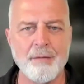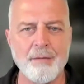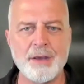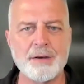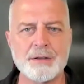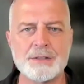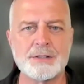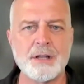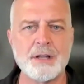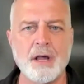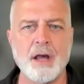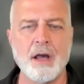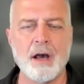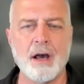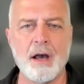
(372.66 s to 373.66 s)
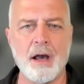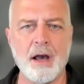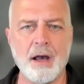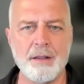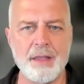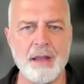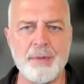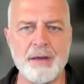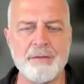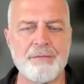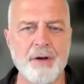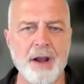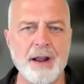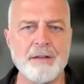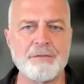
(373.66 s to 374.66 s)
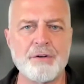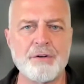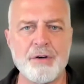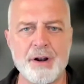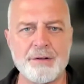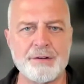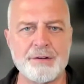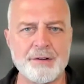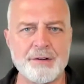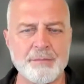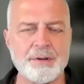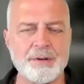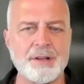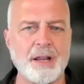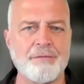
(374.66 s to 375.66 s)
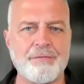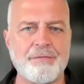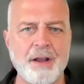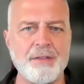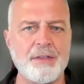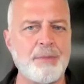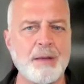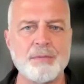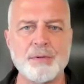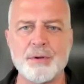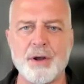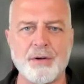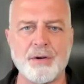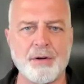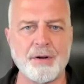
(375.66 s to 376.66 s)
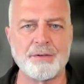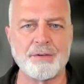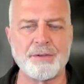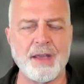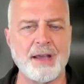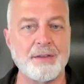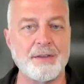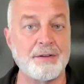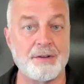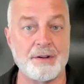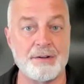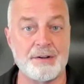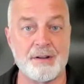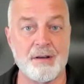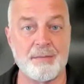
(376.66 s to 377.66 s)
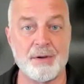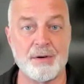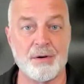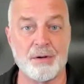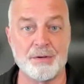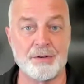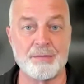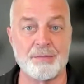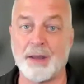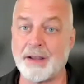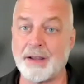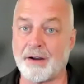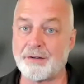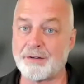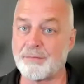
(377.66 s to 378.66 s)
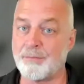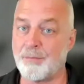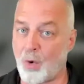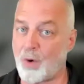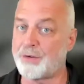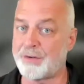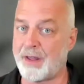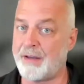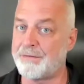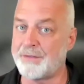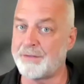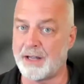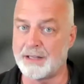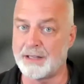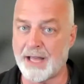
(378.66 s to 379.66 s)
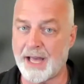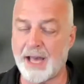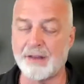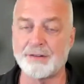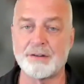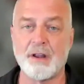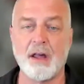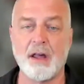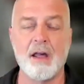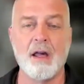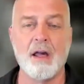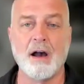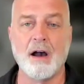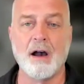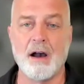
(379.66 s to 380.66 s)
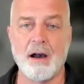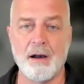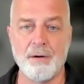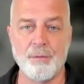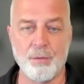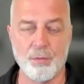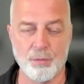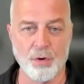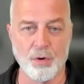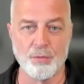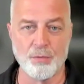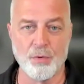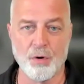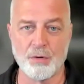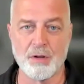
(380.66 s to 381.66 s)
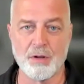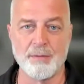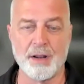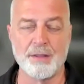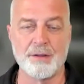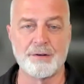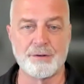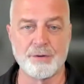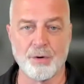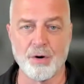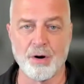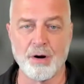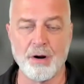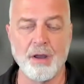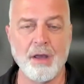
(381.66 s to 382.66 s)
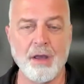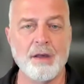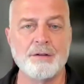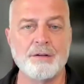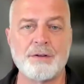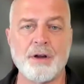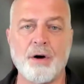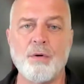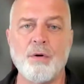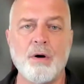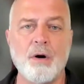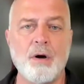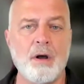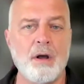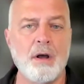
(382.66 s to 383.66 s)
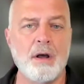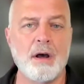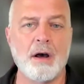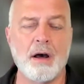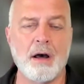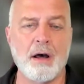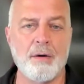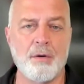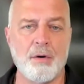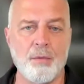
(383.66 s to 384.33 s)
because uh, they'd be afraid of criticisms. They'd afraid that people who don't understand that CCW holders make us more safe, not less, uh, won't won't come into the store. So uh,